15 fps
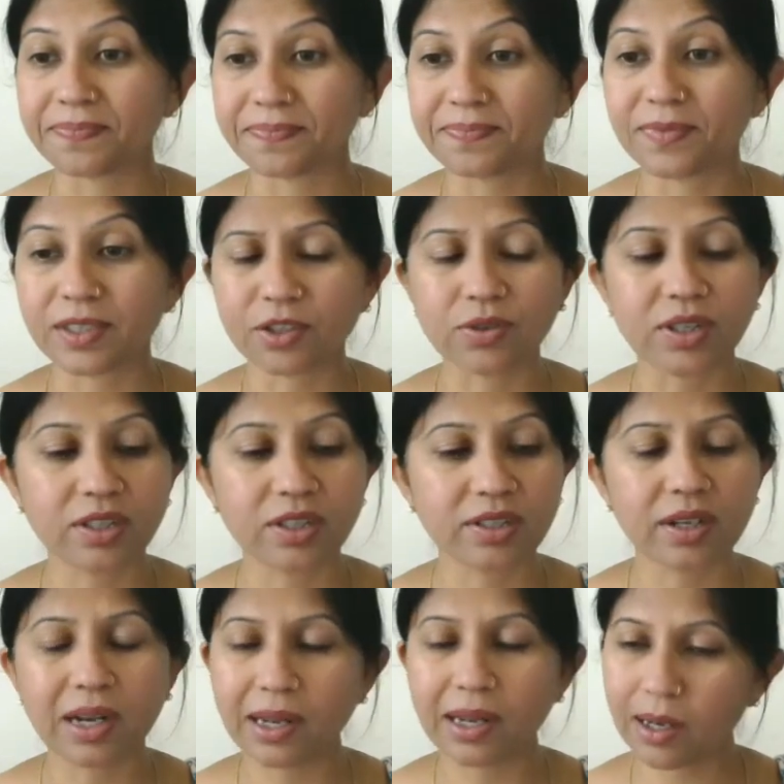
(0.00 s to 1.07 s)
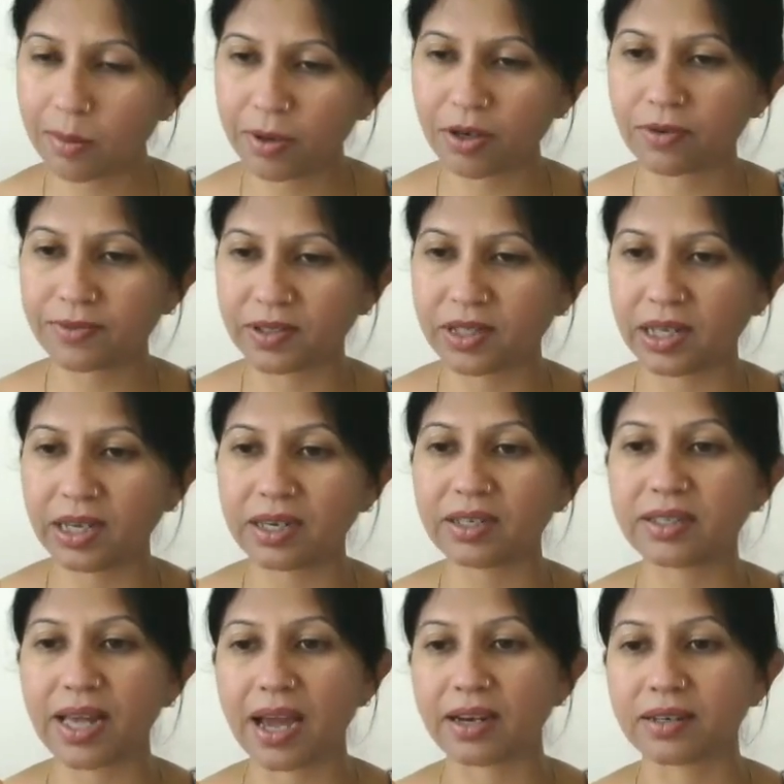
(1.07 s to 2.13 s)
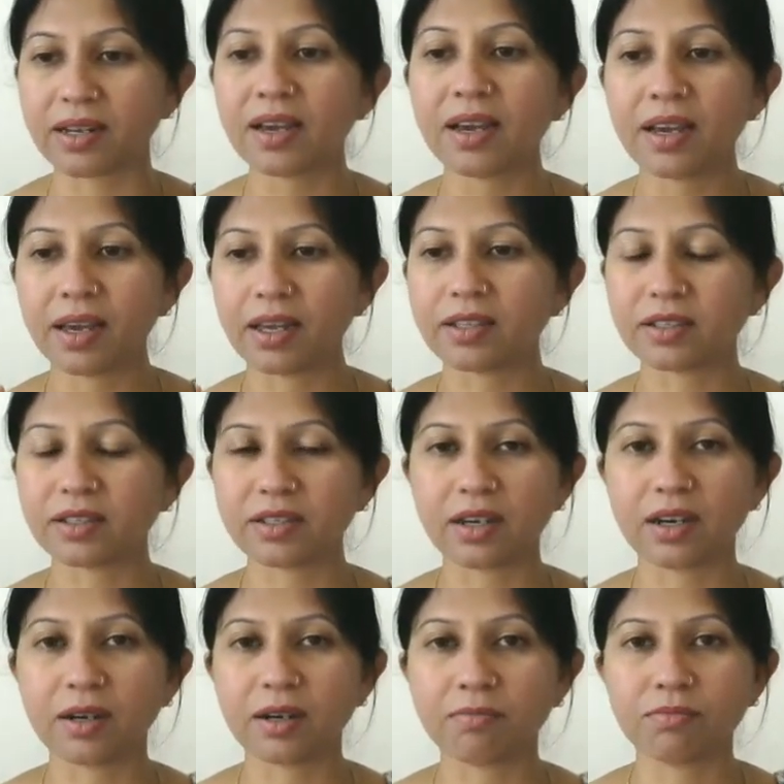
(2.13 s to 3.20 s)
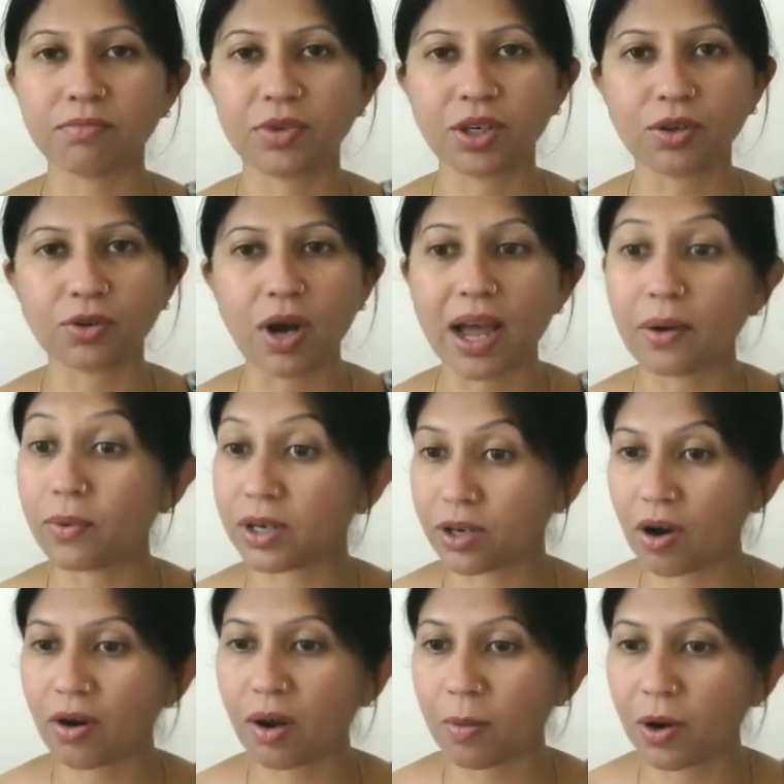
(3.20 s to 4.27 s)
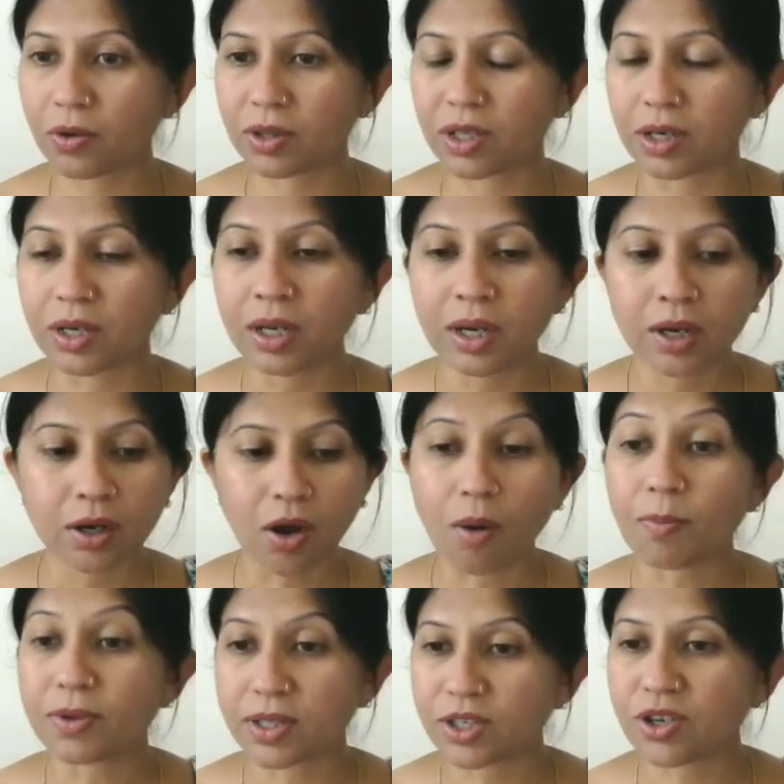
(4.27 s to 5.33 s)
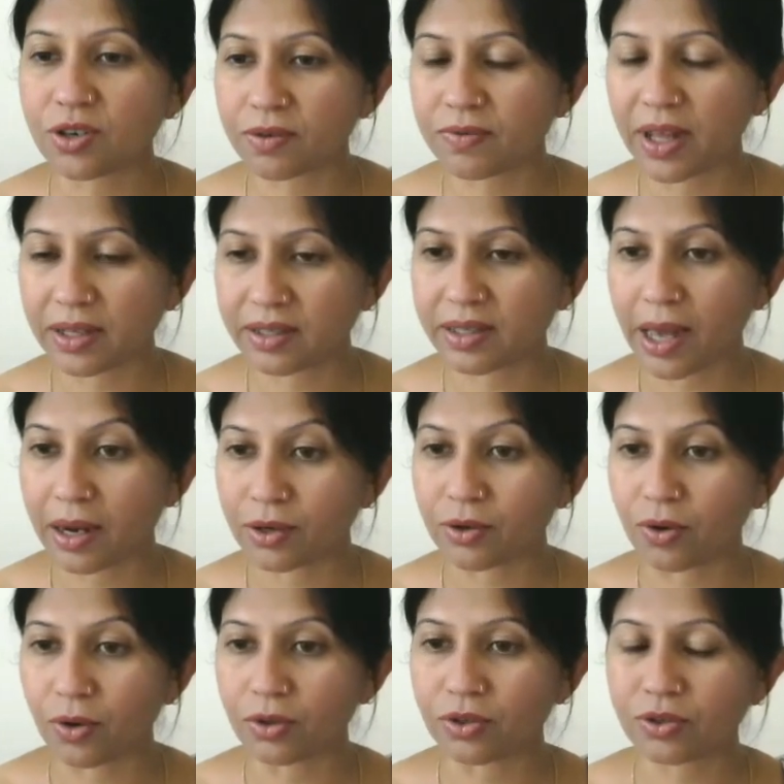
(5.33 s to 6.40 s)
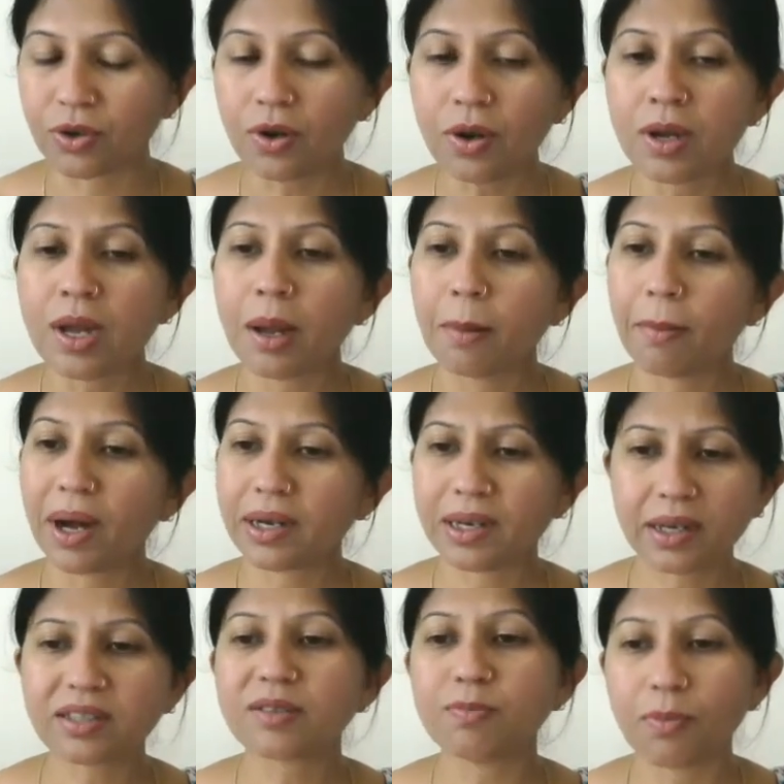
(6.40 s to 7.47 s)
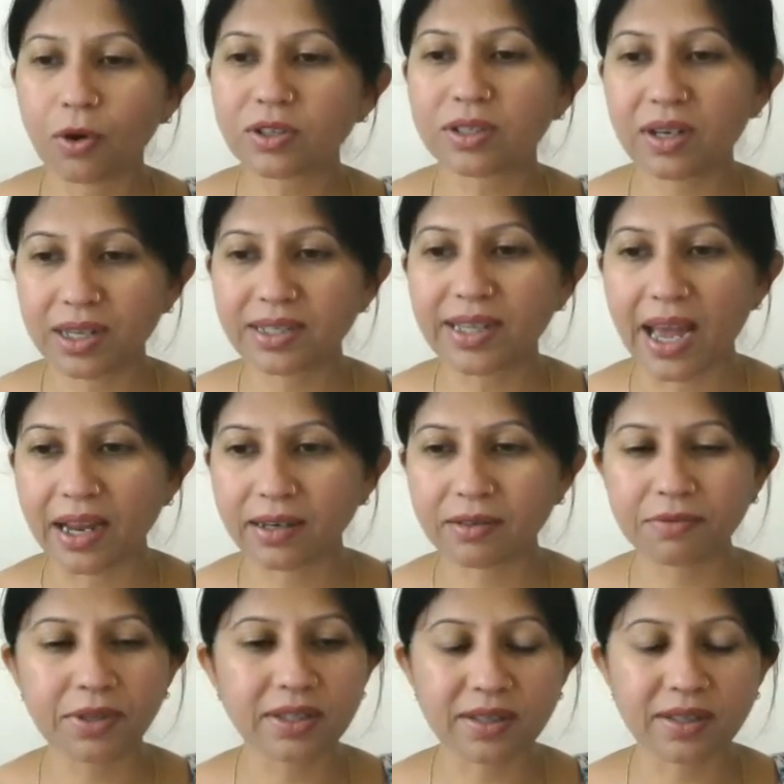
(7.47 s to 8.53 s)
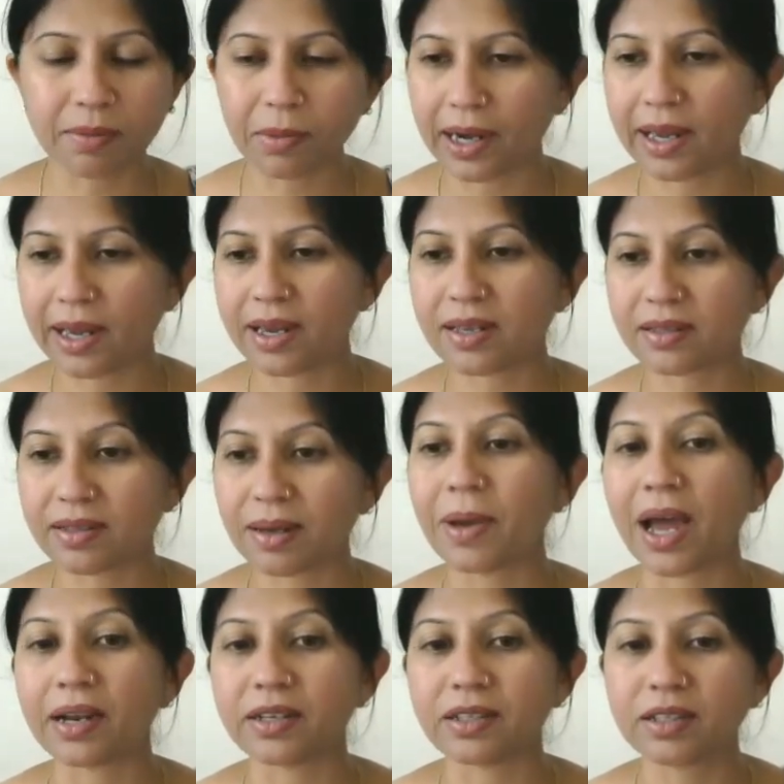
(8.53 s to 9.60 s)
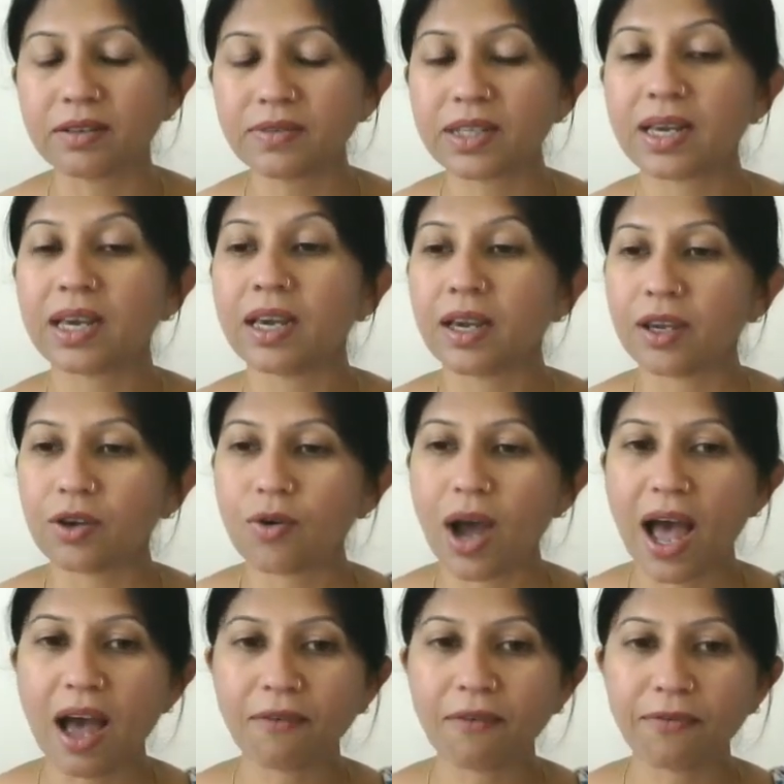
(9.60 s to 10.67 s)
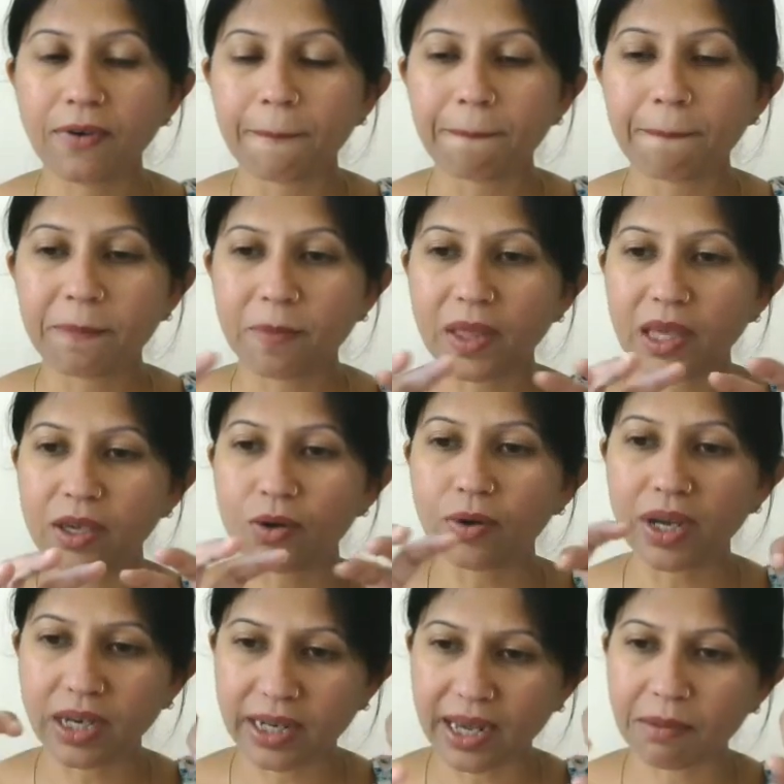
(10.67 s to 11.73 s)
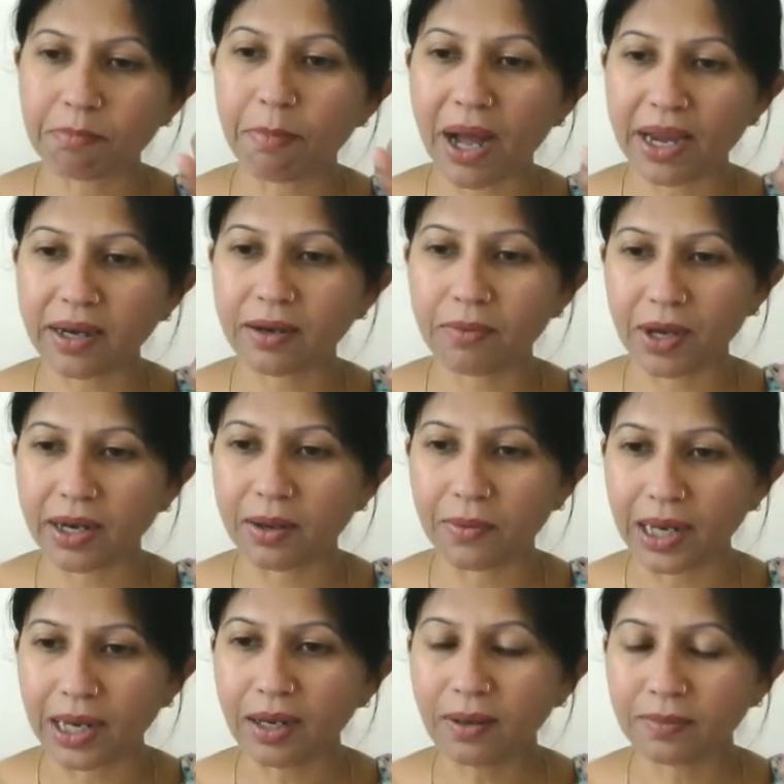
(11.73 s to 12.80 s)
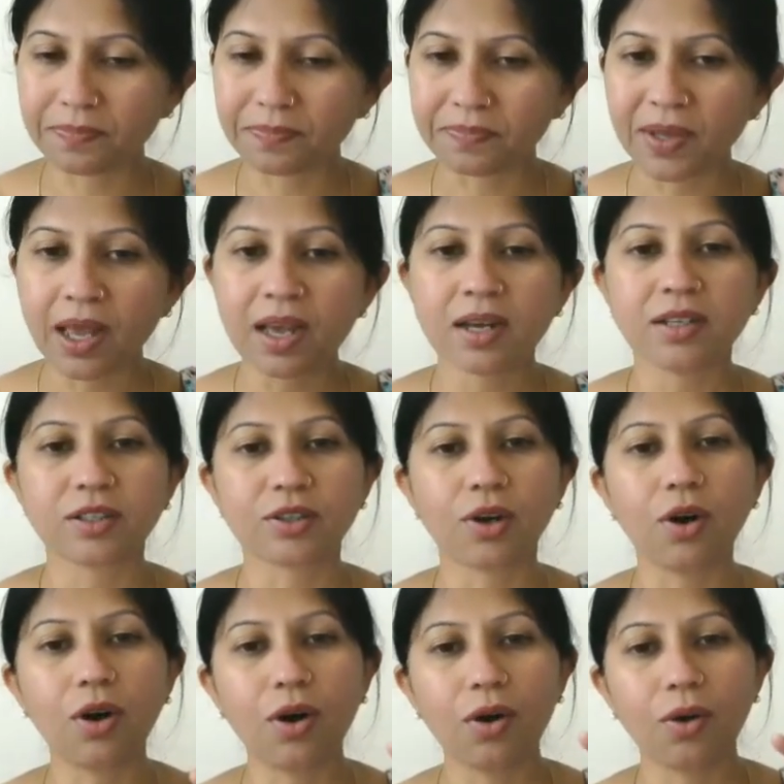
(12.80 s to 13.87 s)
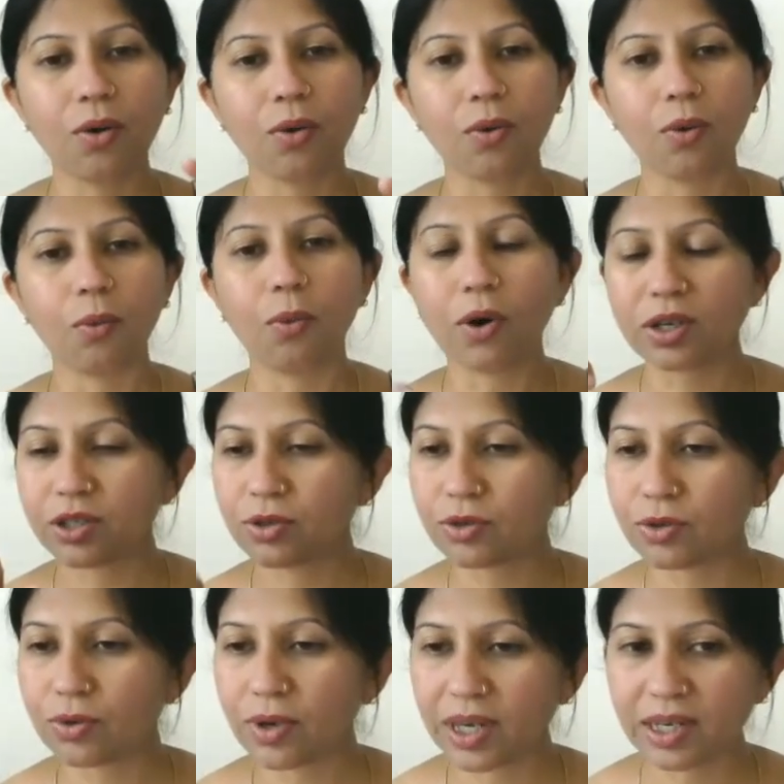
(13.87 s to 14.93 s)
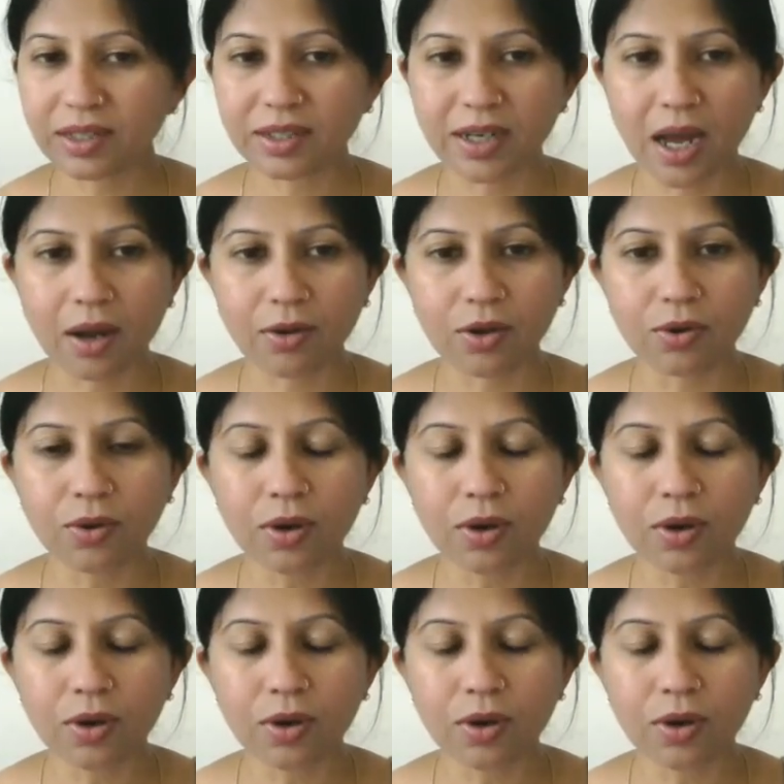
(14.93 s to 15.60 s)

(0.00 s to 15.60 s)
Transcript: So it's a little bit of sticky sand. It's, I will talk about the composition of that sand also, but it's mostly sand with some clay and some additives. It can bind very well. So what you do is, now you